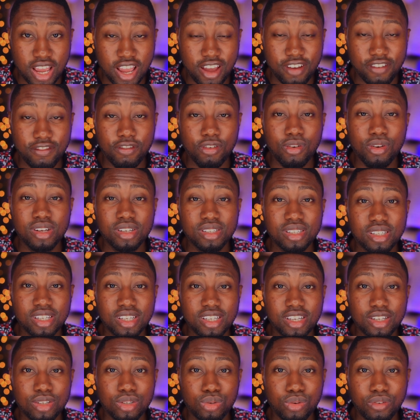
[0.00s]
If we are
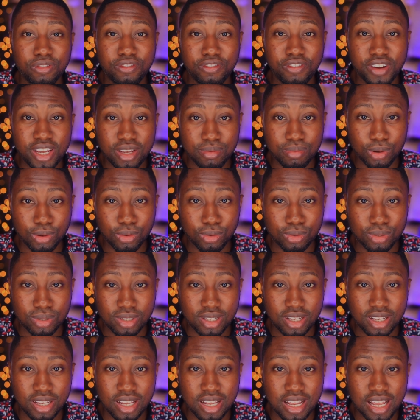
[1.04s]
sticking to
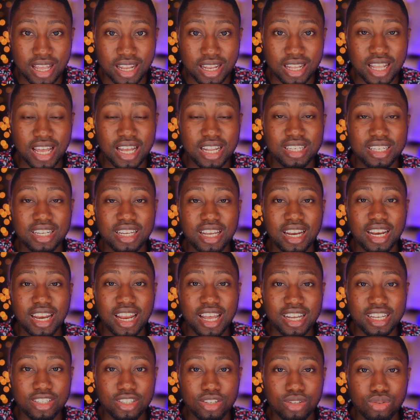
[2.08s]
fables, that the
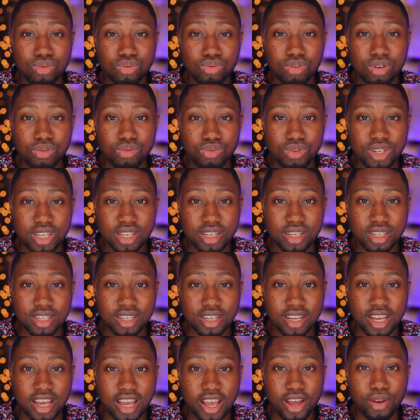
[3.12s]
elections were rigged
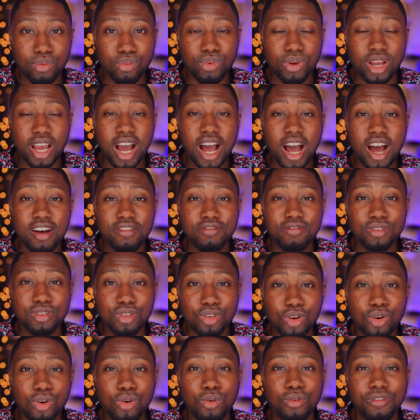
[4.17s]
and we have
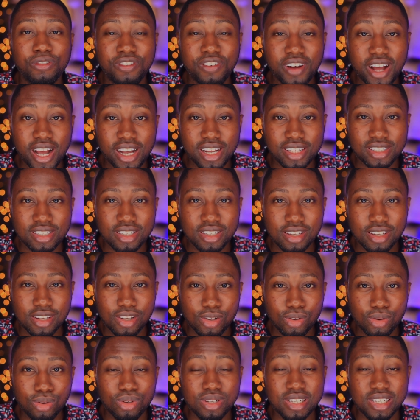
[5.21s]
no facts
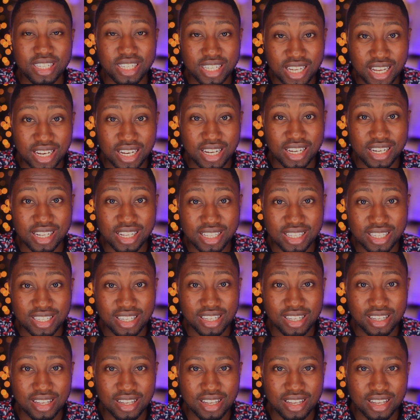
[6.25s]
concerning it,